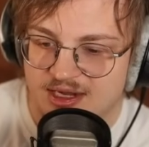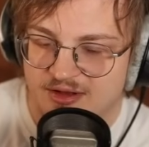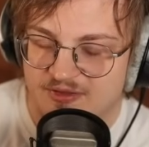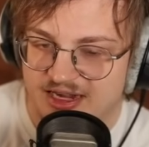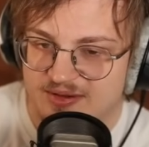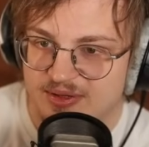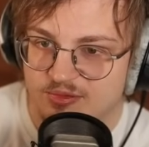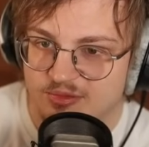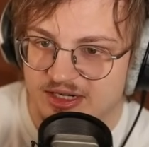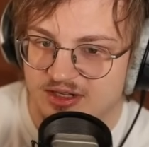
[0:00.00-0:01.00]
if I can be
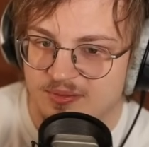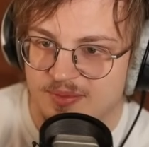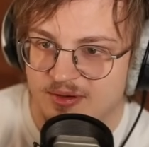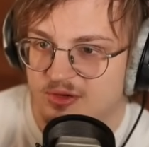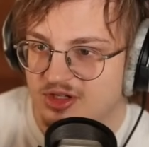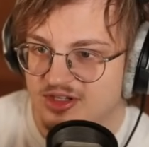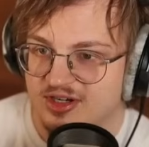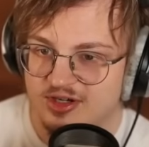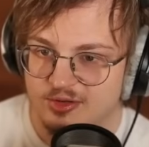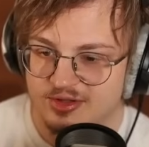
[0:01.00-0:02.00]
real, but we're just going
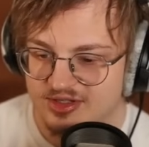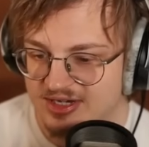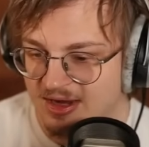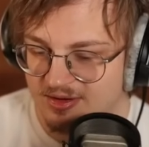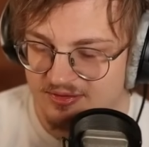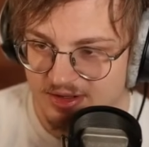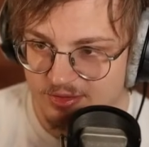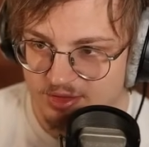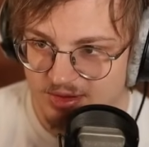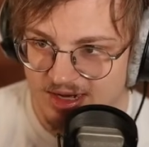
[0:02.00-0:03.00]
to do this now, and if I
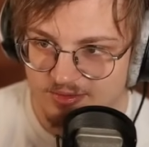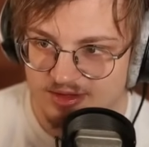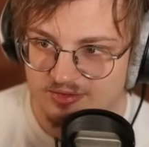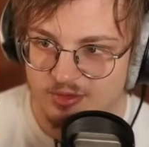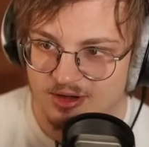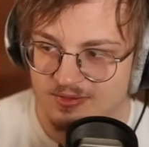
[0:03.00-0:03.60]
lose a Araquanid for it,